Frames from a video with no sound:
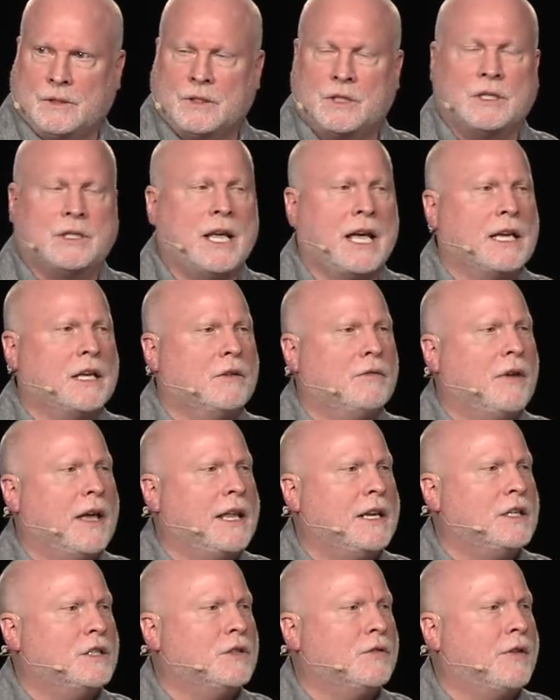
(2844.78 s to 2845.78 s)
to take
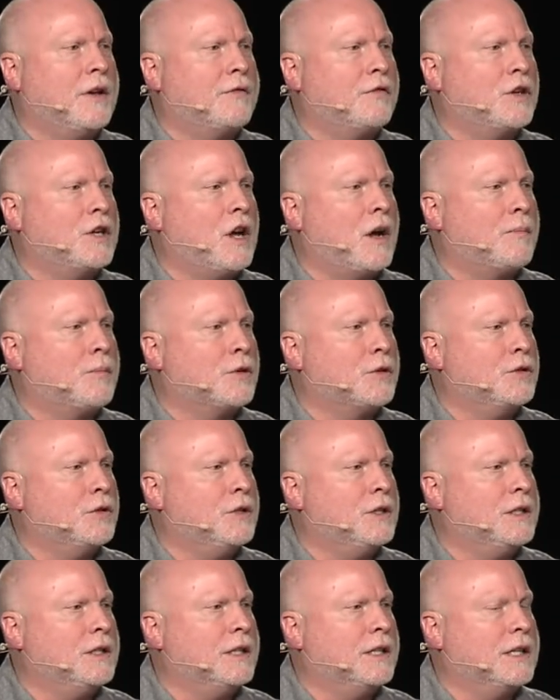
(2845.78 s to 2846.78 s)
advantage of every
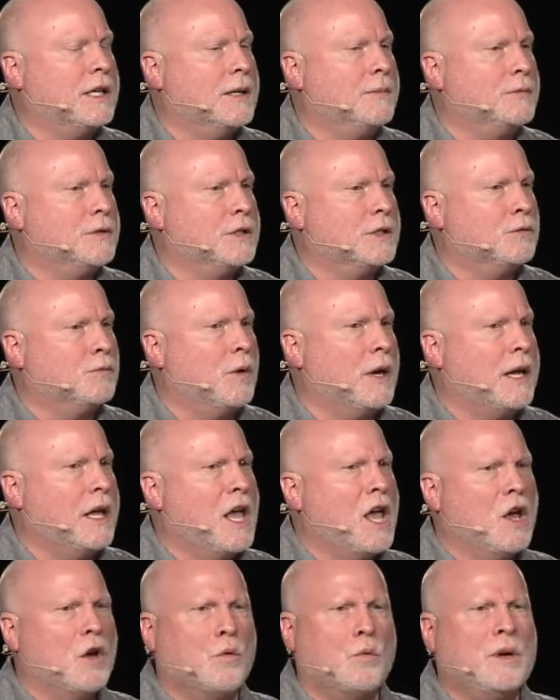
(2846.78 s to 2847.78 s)
opportunity that comes his way.
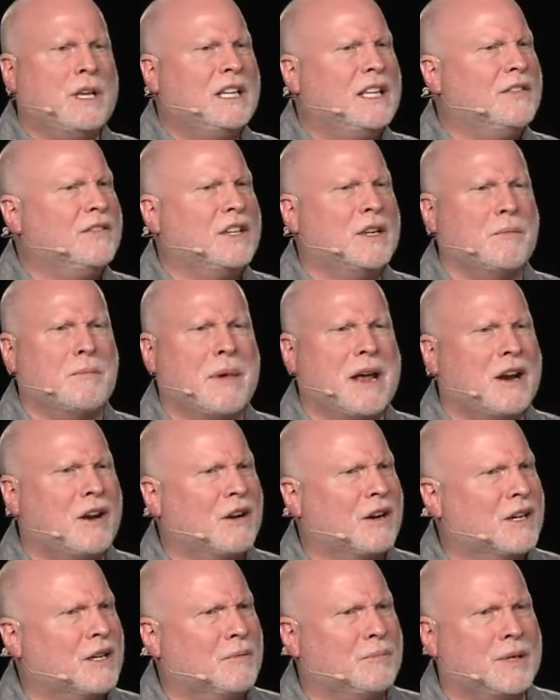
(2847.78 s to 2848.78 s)
We live in
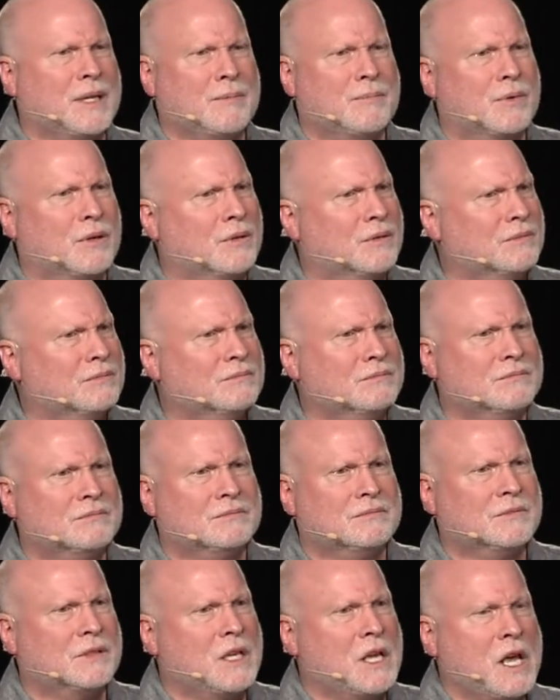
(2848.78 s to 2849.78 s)
America, people.
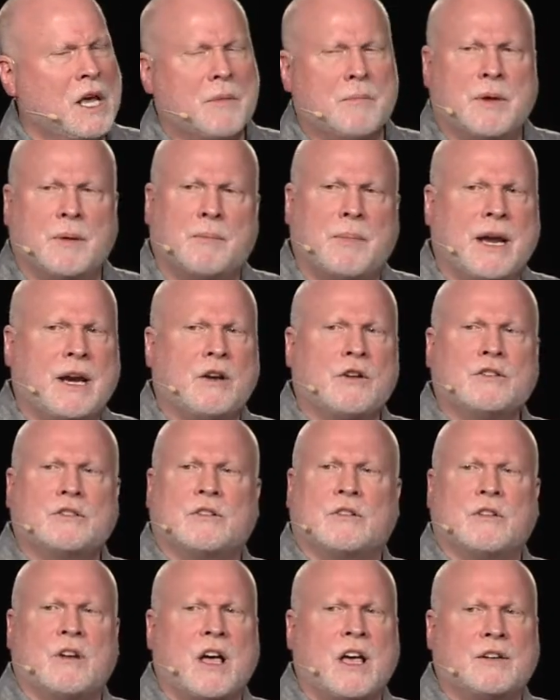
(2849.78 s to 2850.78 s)
But parents
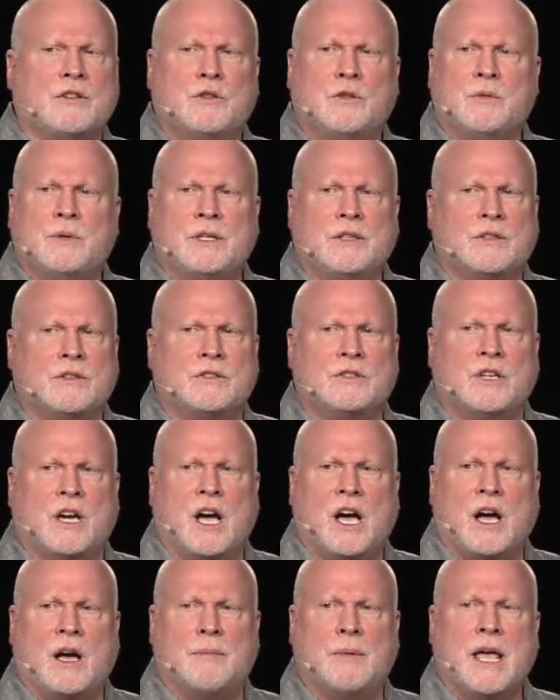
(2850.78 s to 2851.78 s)
are not doing their
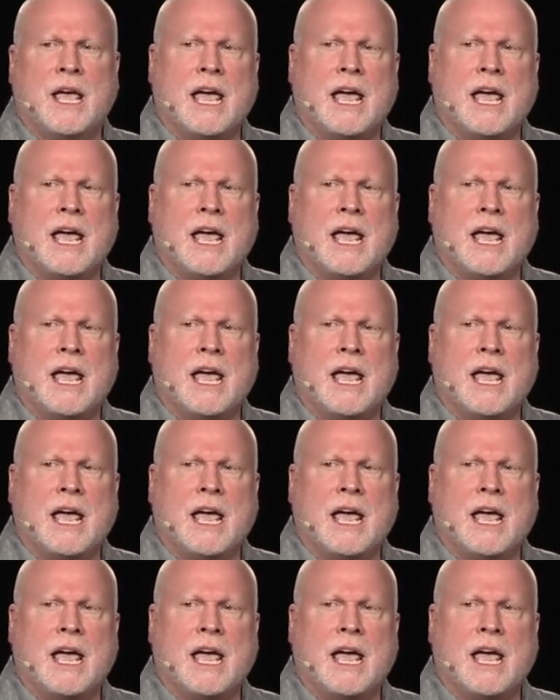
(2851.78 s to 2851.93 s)
job.